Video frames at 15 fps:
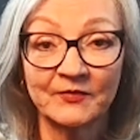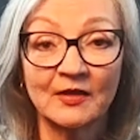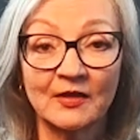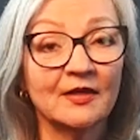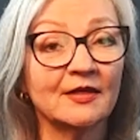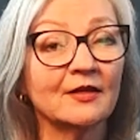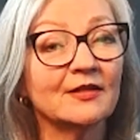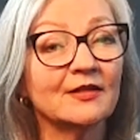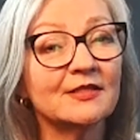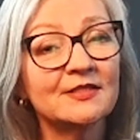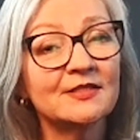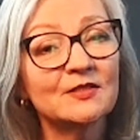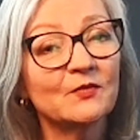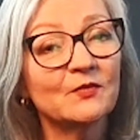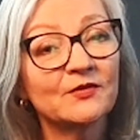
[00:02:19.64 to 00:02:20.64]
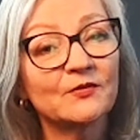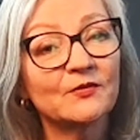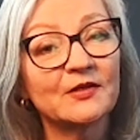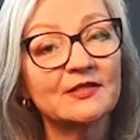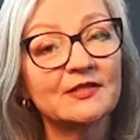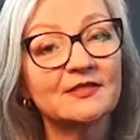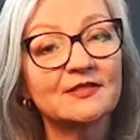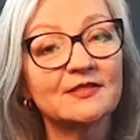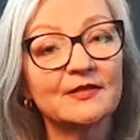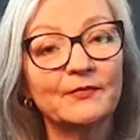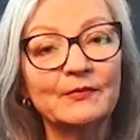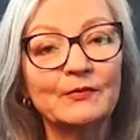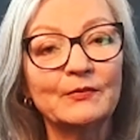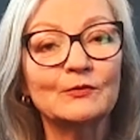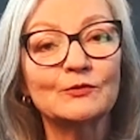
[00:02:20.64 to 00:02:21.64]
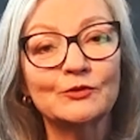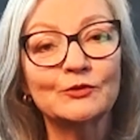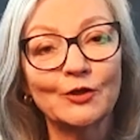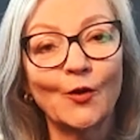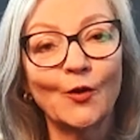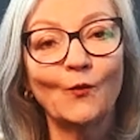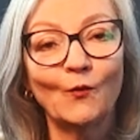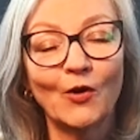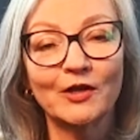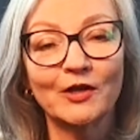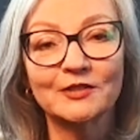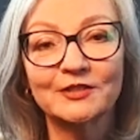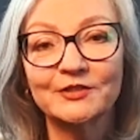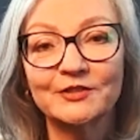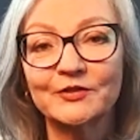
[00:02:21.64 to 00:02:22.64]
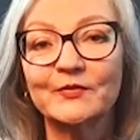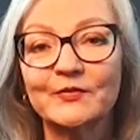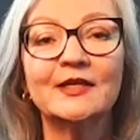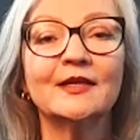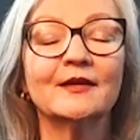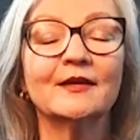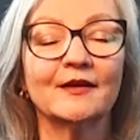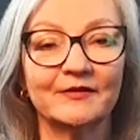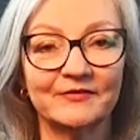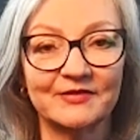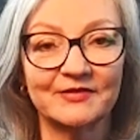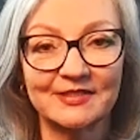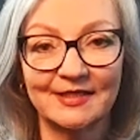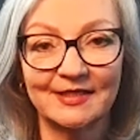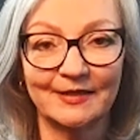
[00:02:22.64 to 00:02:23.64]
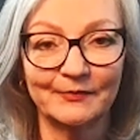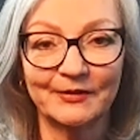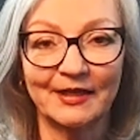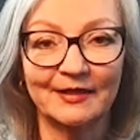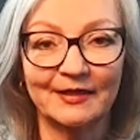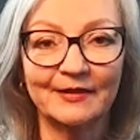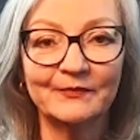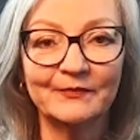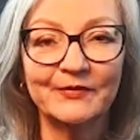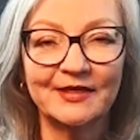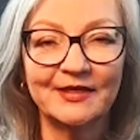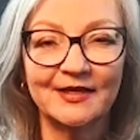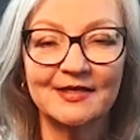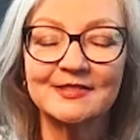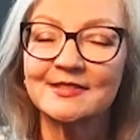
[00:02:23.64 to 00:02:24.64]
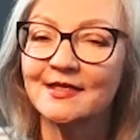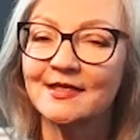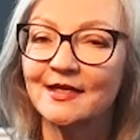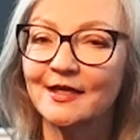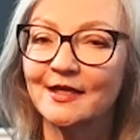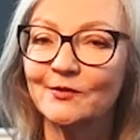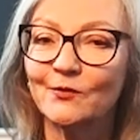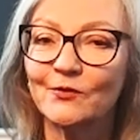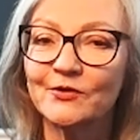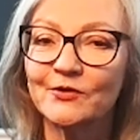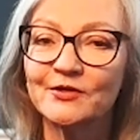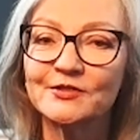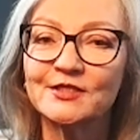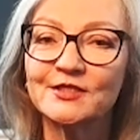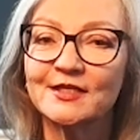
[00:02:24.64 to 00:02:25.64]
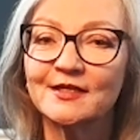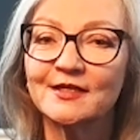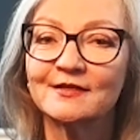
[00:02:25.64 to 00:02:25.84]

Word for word: Now, this is one of the reasons that people don't want to do any kind of estate planning, because in order to